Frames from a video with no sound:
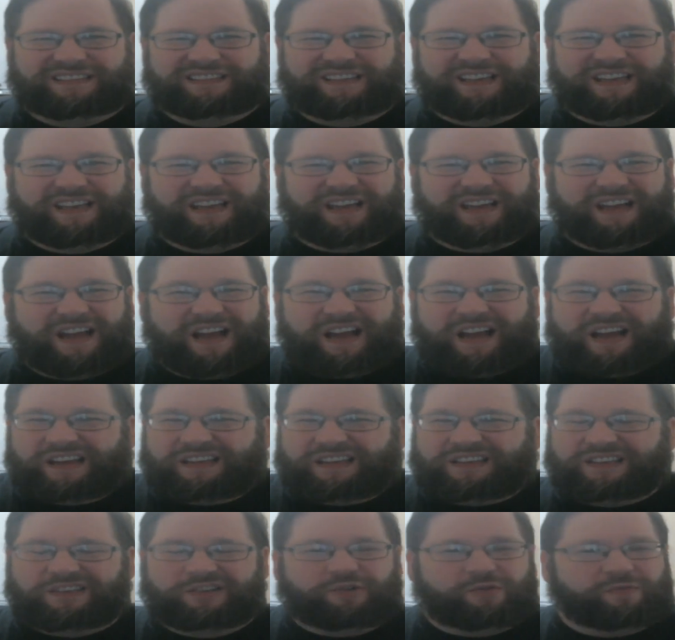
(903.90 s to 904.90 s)

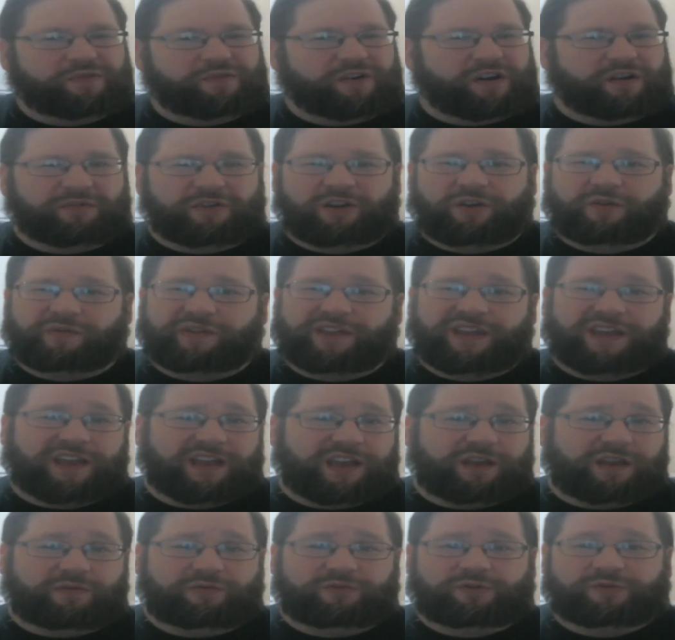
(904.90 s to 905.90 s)
I'd still probably go with
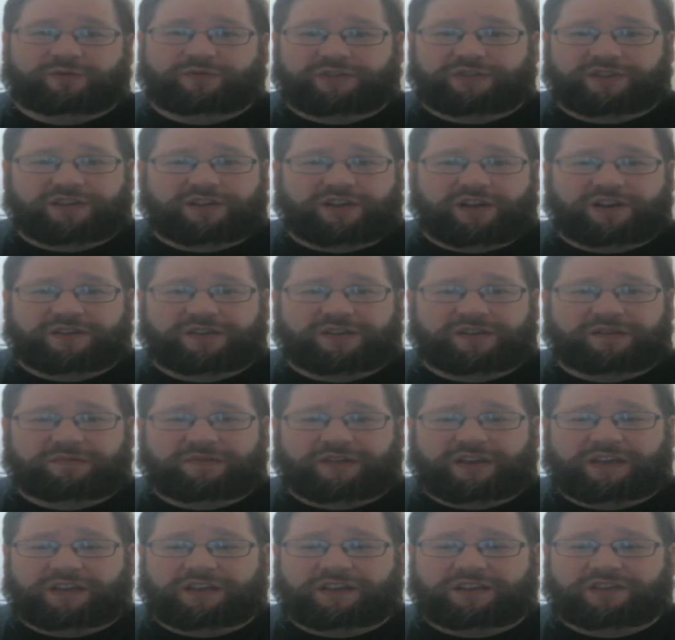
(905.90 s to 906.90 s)
8, which we'll discuss in a
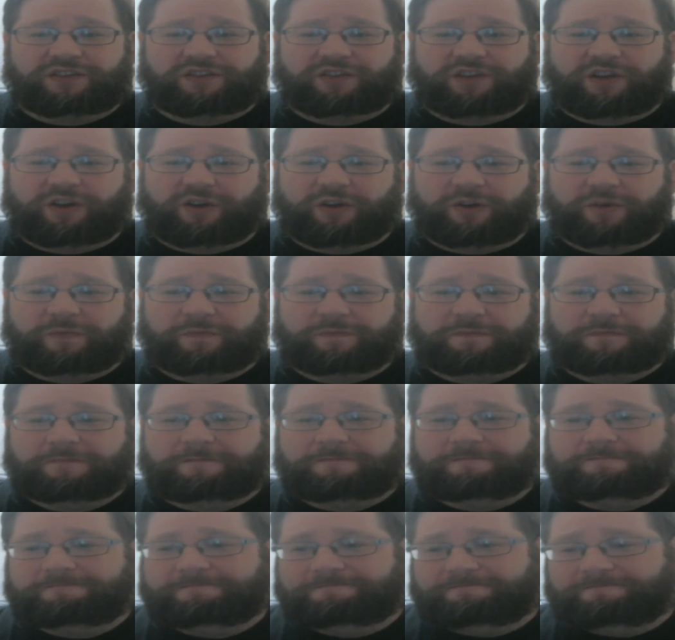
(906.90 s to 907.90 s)
minute. So,
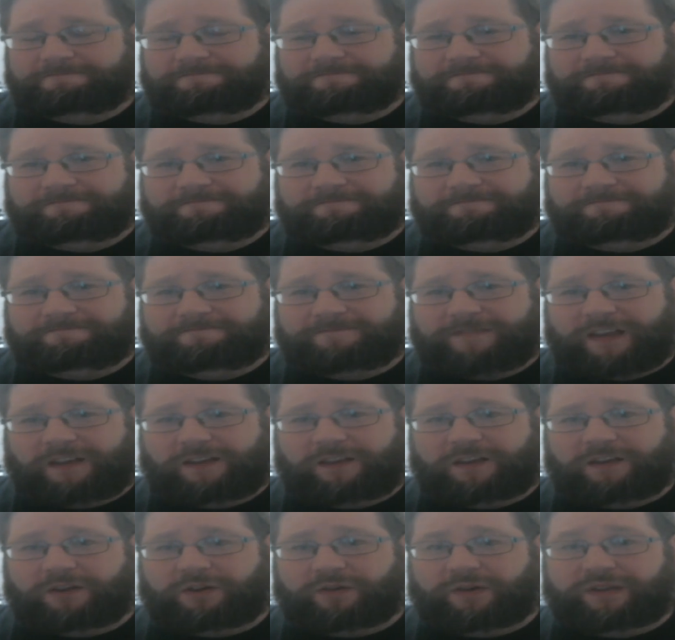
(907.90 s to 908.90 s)

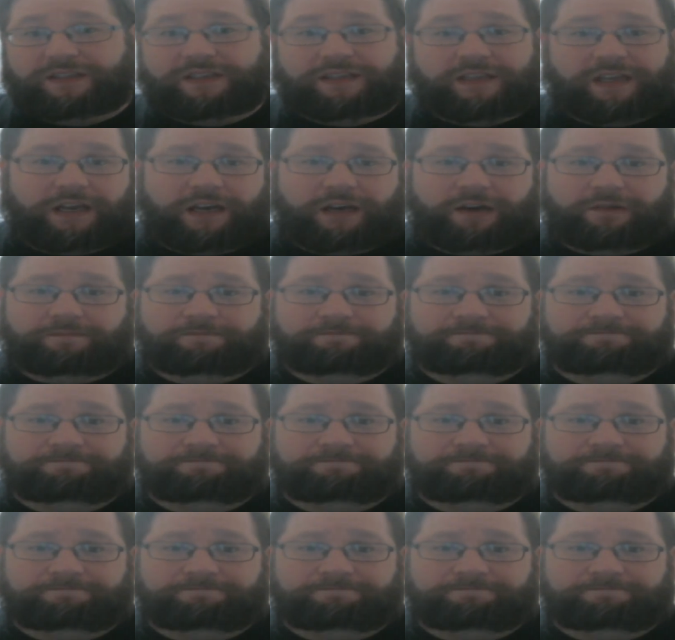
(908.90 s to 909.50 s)
it's there.